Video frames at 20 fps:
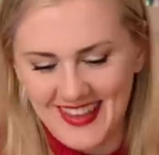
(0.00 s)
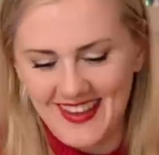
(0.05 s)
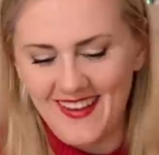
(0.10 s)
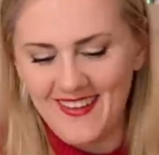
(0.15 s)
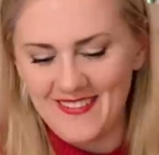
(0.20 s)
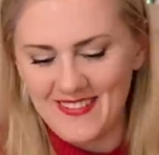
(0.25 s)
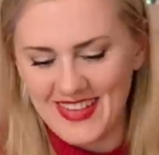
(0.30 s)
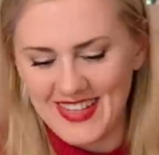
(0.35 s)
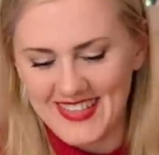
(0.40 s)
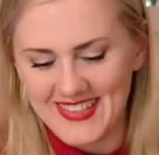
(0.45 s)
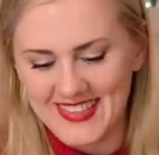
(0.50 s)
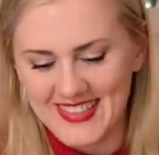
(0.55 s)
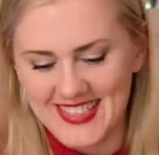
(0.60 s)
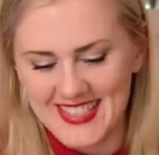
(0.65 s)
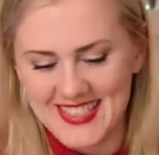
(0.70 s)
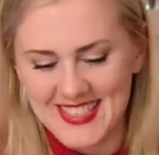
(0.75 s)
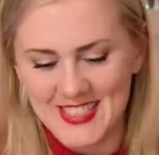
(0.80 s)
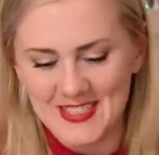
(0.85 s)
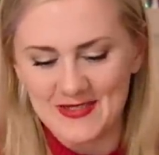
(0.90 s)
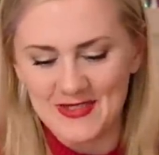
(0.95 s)
Oh my
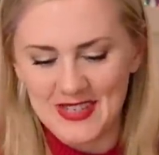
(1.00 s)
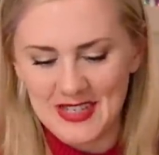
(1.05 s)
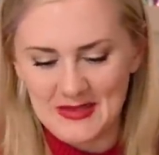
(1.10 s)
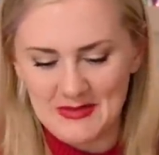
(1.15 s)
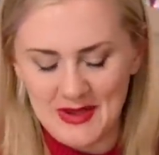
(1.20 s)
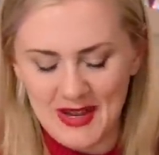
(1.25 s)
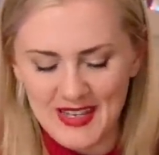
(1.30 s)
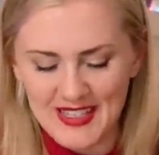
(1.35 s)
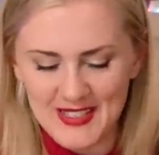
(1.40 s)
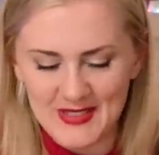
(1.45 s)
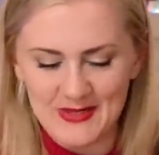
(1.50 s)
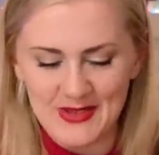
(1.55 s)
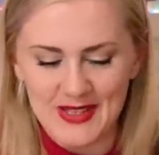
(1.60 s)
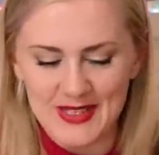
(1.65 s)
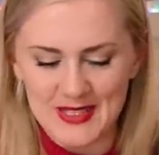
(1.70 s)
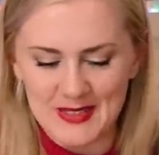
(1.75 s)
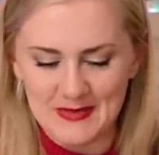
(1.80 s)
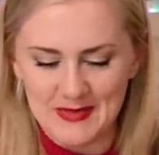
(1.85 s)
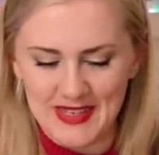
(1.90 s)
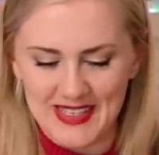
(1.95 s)
goodness, 20 bucks well
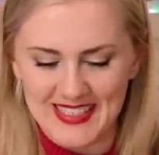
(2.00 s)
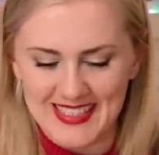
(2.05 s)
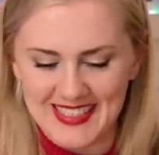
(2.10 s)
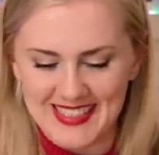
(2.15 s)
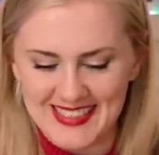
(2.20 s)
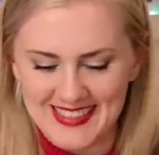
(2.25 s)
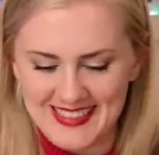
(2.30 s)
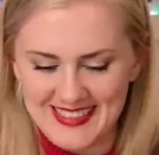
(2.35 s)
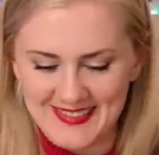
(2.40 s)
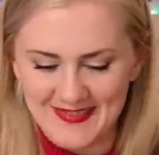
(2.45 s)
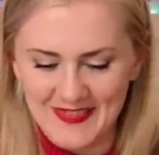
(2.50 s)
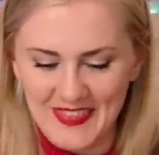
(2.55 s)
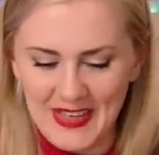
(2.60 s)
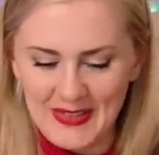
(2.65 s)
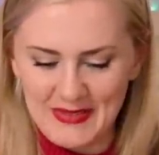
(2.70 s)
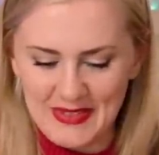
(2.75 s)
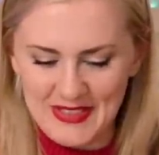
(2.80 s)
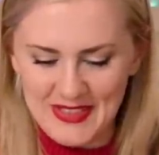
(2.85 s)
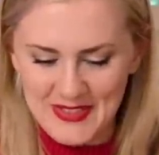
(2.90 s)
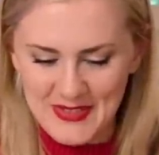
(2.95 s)
spent.
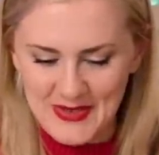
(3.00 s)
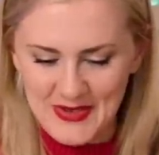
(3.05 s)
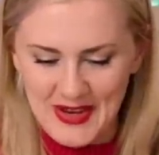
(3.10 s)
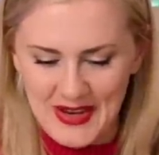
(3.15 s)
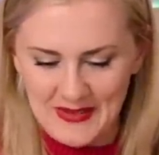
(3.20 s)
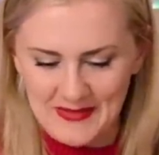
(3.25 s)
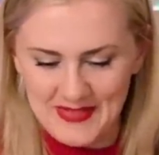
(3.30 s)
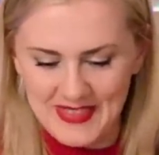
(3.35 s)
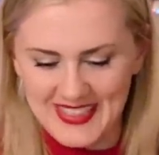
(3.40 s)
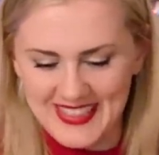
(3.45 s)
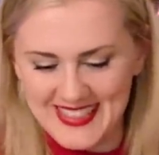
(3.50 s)
Made me so happy.